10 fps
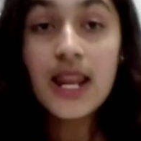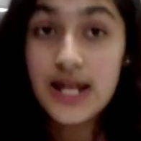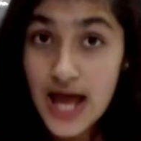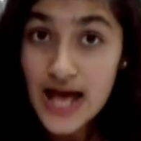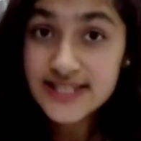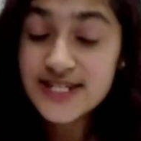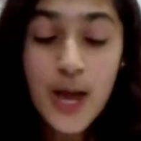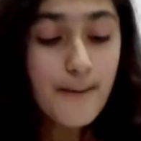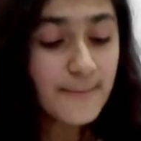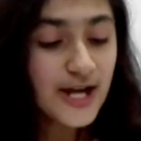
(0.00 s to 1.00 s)
Last
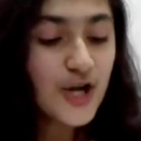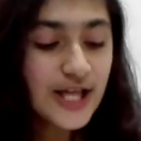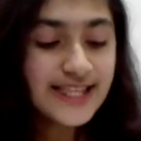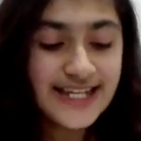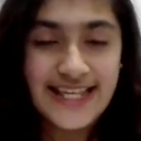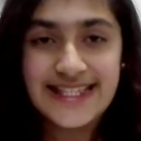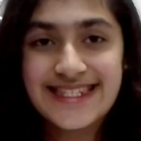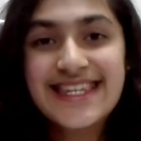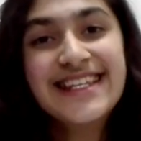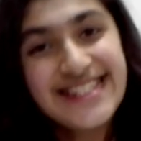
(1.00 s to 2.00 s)
but not the
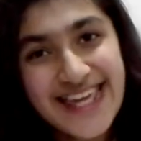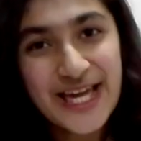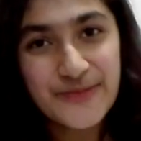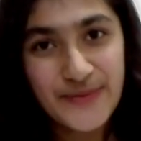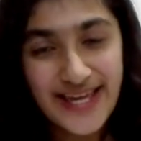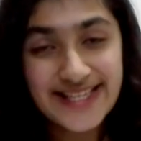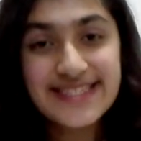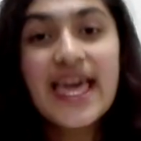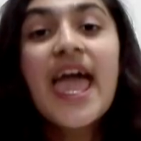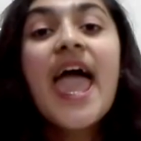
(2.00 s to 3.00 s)
least, take
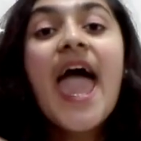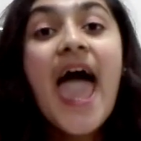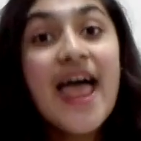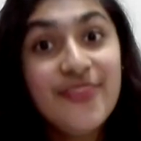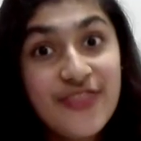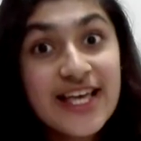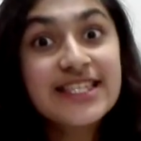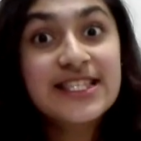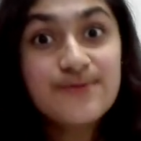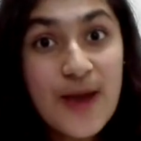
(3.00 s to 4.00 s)
breaks. And
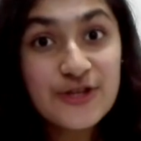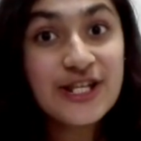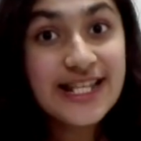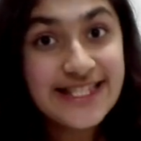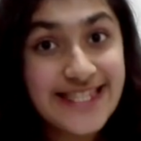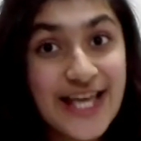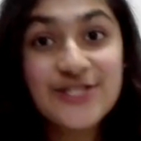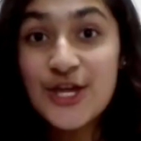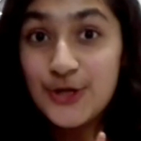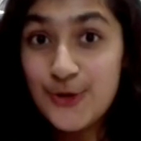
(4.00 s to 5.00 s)
this especially
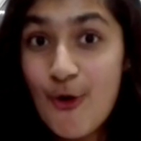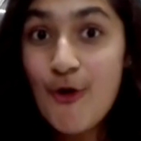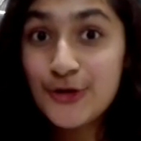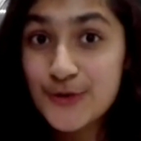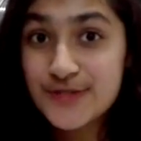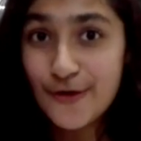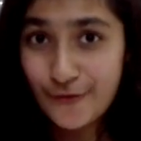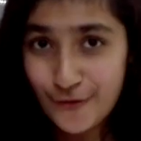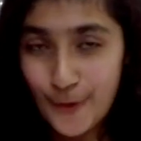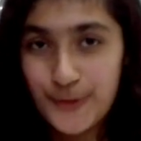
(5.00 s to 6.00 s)
says no use of
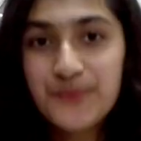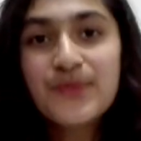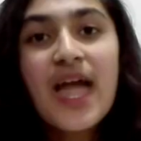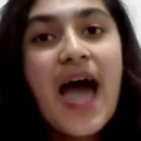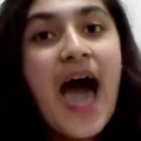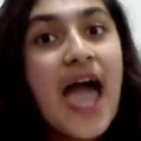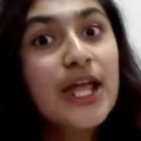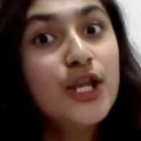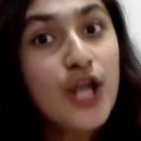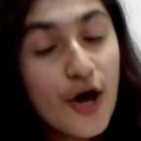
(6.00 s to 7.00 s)
phone.
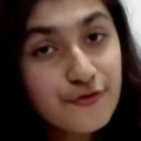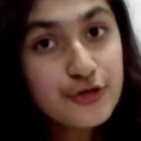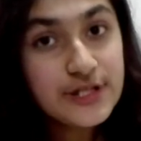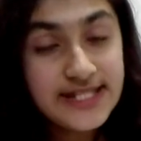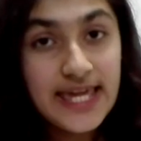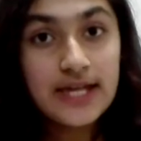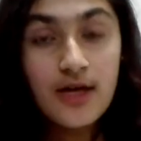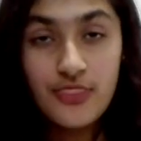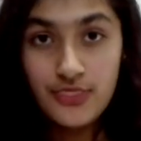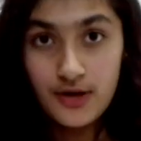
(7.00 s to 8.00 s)
I love to take
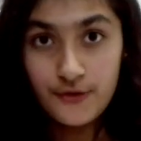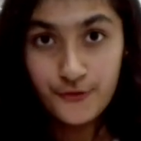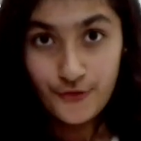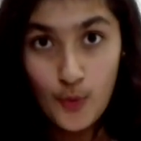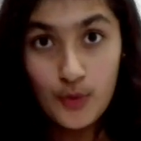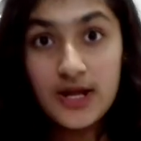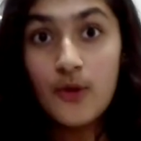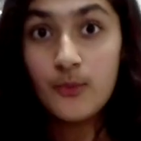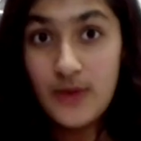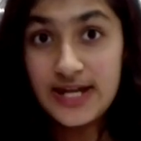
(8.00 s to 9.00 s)
the phone
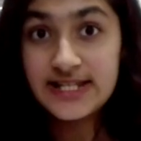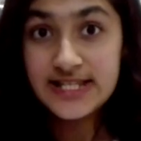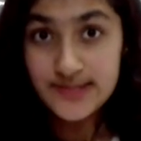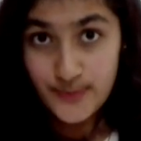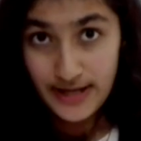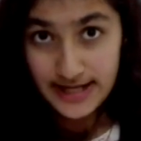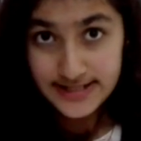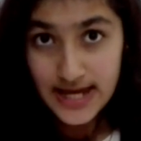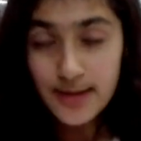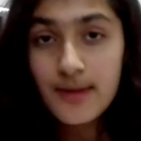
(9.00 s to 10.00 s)
when it is break
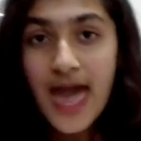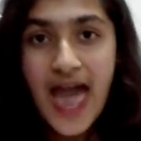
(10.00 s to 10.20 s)
time.